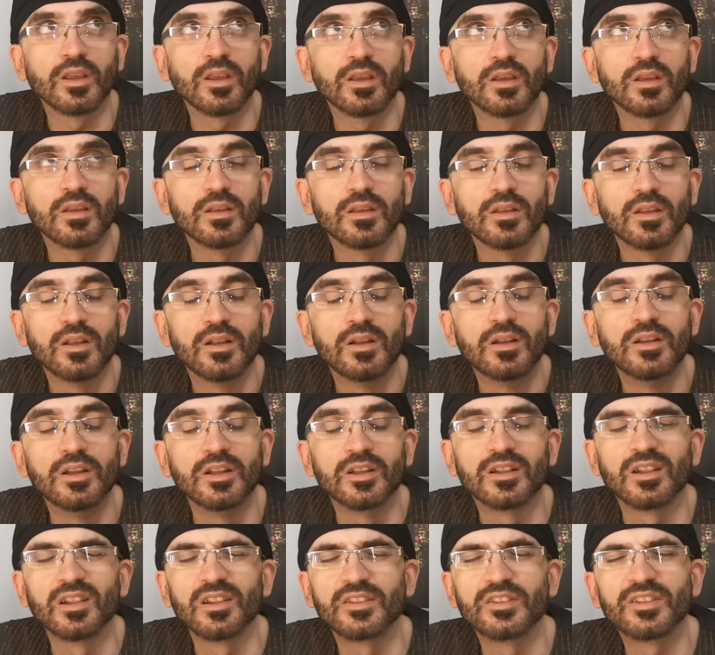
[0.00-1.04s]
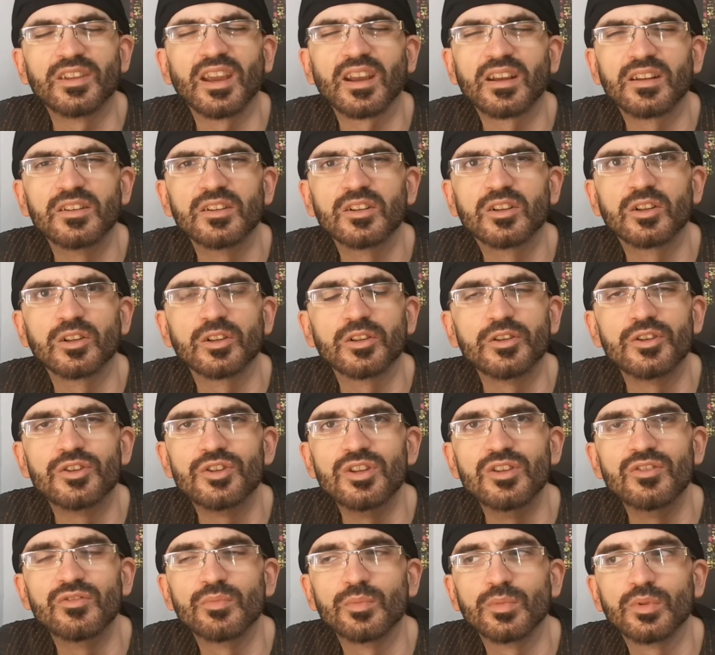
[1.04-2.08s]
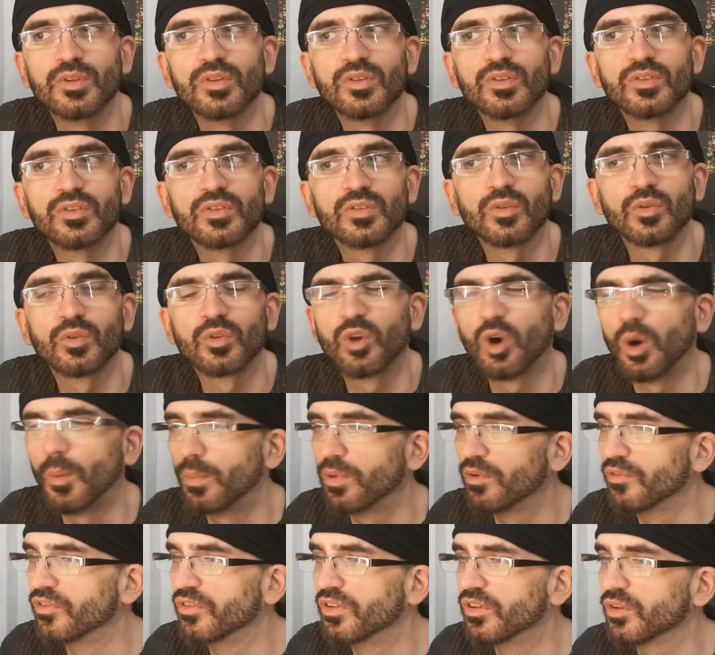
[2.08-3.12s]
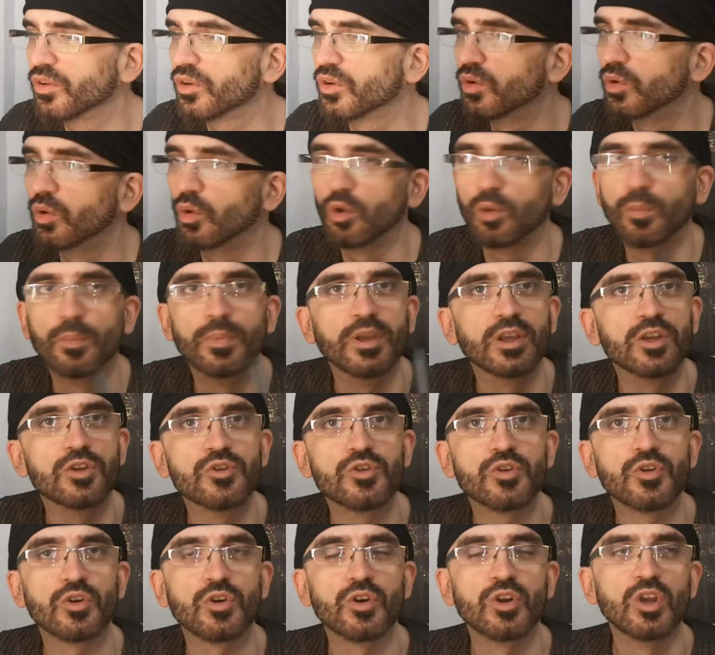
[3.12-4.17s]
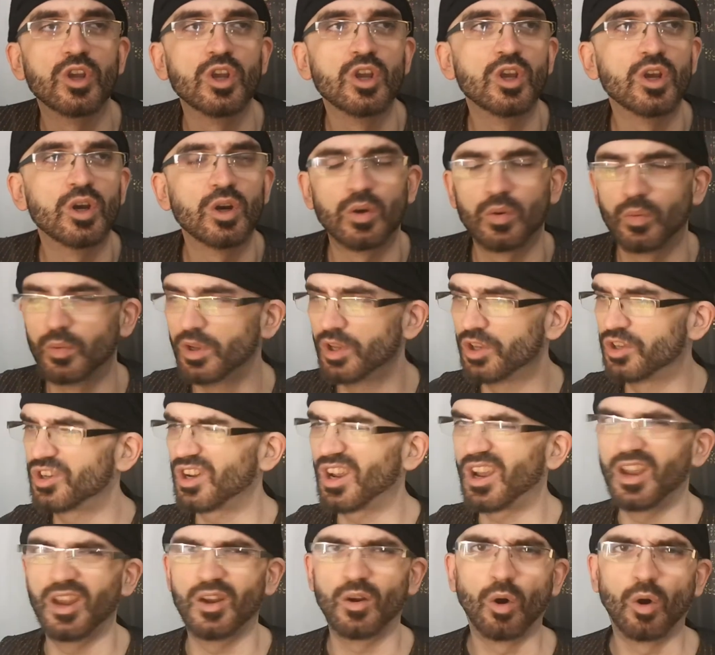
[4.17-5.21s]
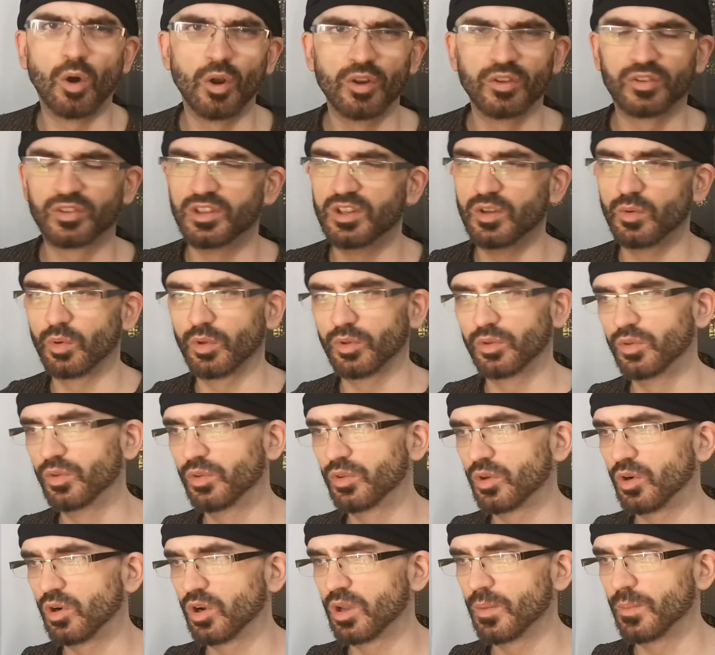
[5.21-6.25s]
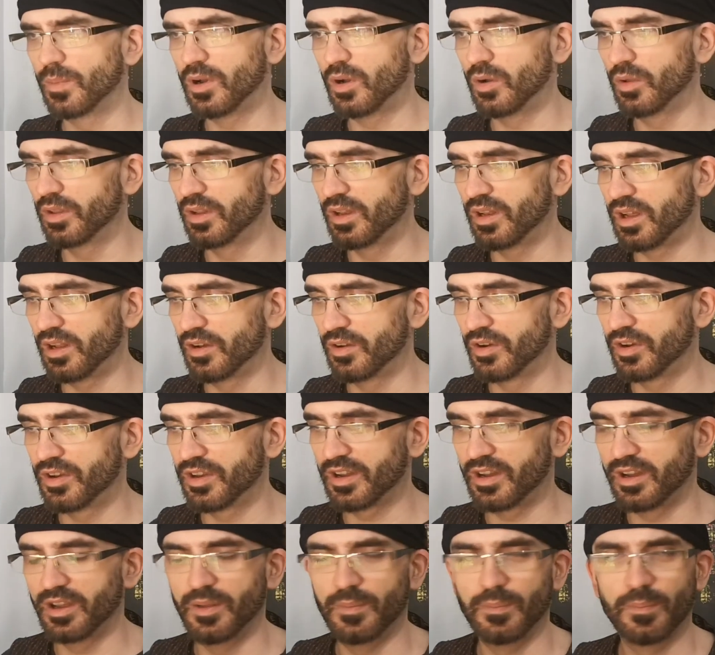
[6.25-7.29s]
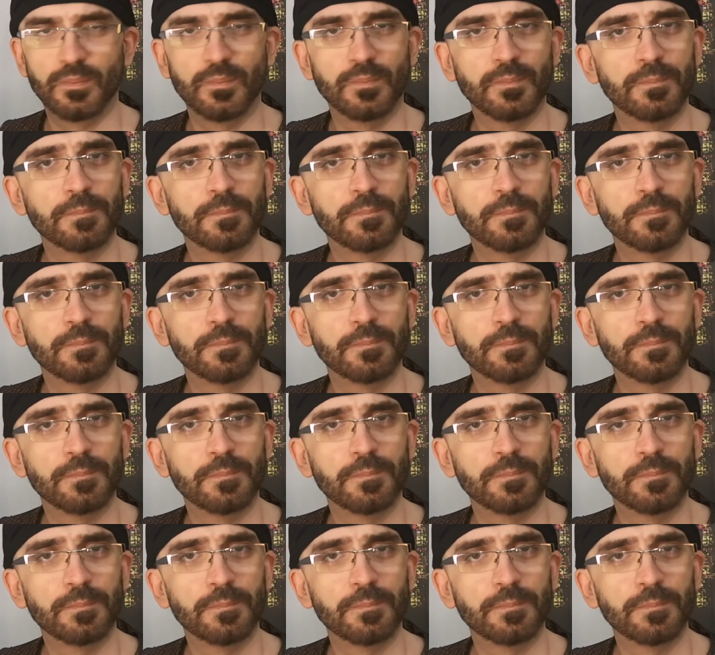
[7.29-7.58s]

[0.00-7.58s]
like little technical achievements on top of the whole picture, which I honestly want to talk about another time.